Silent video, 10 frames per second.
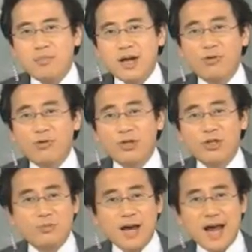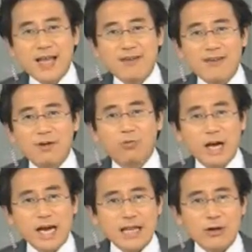People in Japan have been
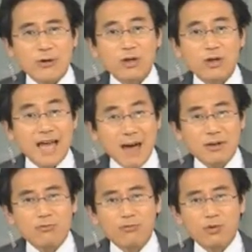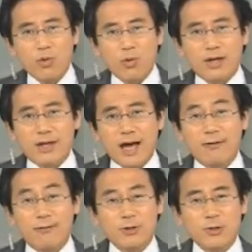reading through a damning report on
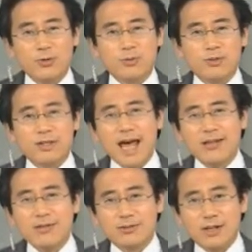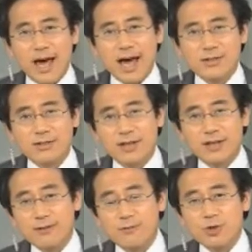how officials mishandled the accident
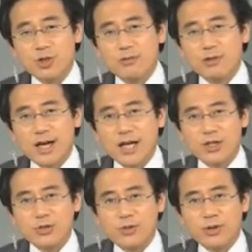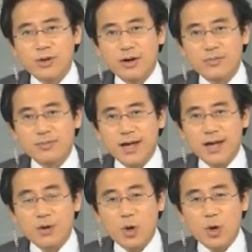at the Fukushima Daiichi nuclear power
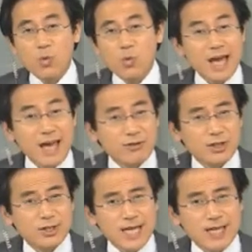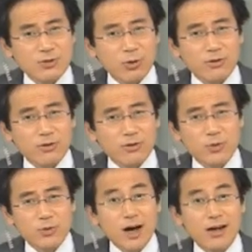plant. We gave you details earlier this
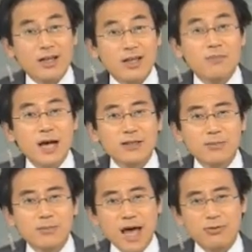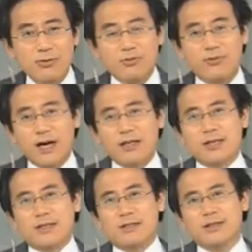week on an independent panel's
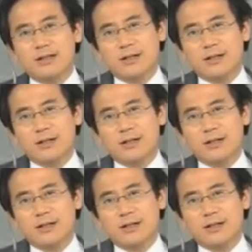findings.